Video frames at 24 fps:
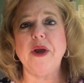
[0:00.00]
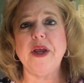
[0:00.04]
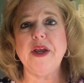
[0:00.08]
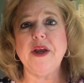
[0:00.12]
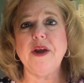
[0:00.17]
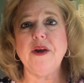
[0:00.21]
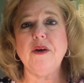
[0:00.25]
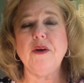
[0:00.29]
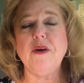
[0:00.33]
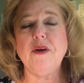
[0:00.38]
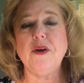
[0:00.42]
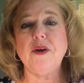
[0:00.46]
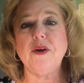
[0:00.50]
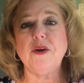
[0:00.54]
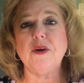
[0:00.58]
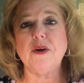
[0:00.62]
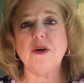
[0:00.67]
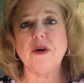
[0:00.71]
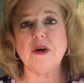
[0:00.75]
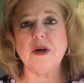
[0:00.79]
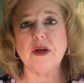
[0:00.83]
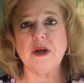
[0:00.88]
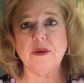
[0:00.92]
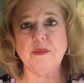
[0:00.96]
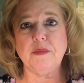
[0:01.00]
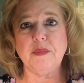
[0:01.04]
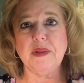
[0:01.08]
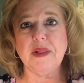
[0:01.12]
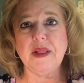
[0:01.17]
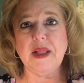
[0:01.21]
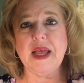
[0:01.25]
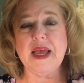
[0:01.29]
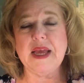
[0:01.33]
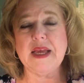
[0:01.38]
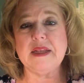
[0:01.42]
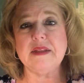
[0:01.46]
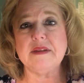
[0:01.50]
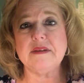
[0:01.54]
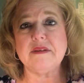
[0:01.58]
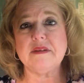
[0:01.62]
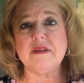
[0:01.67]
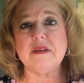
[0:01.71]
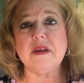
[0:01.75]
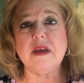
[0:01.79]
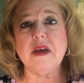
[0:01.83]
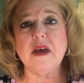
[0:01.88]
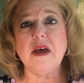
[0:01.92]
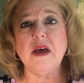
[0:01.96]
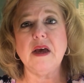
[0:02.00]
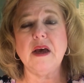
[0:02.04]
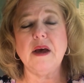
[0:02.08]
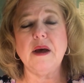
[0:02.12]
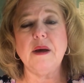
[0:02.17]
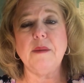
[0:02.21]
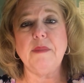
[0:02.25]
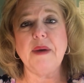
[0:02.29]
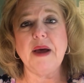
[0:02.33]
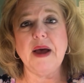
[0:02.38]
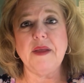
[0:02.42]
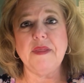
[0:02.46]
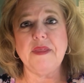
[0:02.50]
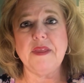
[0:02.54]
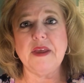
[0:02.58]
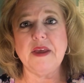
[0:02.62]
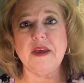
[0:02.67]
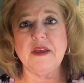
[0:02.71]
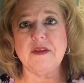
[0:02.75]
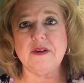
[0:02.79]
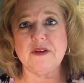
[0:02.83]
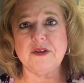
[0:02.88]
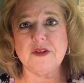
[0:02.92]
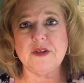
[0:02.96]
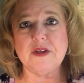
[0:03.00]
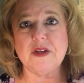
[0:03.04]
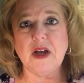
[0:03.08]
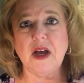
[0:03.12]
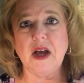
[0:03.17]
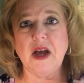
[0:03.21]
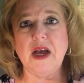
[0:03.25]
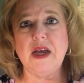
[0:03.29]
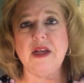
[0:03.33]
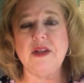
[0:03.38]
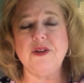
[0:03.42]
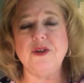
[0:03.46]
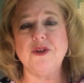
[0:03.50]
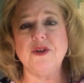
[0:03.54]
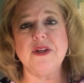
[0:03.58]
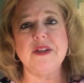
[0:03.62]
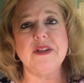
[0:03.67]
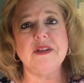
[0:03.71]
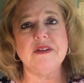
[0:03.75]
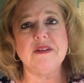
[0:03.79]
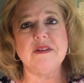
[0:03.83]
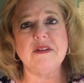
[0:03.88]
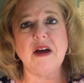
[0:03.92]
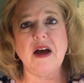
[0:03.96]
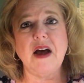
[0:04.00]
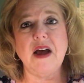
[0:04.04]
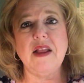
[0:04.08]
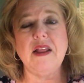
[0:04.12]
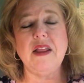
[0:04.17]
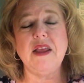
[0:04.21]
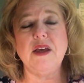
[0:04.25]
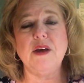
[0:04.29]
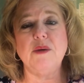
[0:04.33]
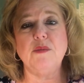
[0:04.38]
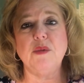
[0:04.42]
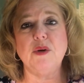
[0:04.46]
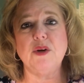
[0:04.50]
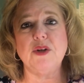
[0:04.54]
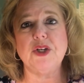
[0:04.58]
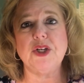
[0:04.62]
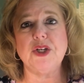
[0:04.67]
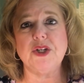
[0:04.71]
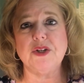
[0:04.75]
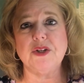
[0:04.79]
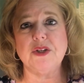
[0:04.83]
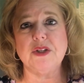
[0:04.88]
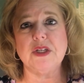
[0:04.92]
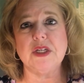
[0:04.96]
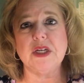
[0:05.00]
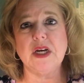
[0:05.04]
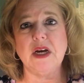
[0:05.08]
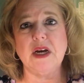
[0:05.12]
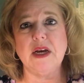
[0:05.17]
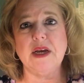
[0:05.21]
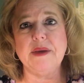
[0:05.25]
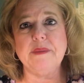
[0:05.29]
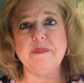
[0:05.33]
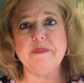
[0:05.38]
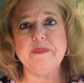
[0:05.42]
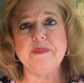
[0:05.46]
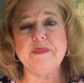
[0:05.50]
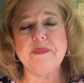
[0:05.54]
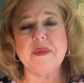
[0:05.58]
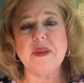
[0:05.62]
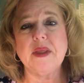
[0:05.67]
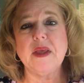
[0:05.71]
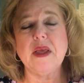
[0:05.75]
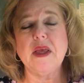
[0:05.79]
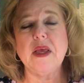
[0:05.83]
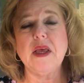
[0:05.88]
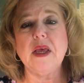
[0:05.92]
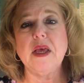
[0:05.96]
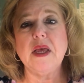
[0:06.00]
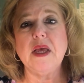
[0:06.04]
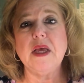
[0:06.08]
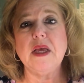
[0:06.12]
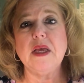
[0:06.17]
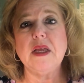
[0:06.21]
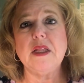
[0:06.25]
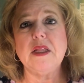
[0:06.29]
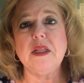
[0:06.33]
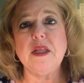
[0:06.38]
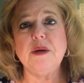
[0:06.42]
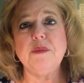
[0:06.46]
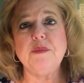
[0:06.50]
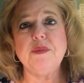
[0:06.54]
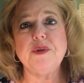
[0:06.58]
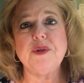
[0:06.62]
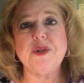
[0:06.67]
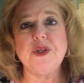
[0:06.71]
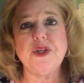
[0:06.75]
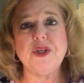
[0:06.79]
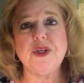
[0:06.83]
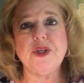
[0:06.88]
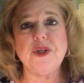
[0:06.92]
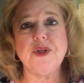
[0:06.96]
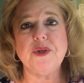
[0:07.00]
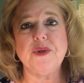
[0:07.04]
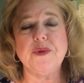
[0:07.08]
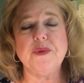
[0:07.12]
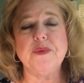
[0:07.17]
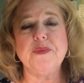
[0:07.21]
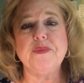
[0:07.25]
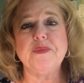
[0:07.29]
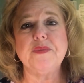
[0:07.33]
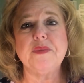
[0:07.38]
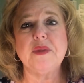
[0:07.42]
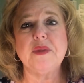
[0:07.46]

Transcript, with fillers: hear your complaints about the other side during this highly emotional time. Number two,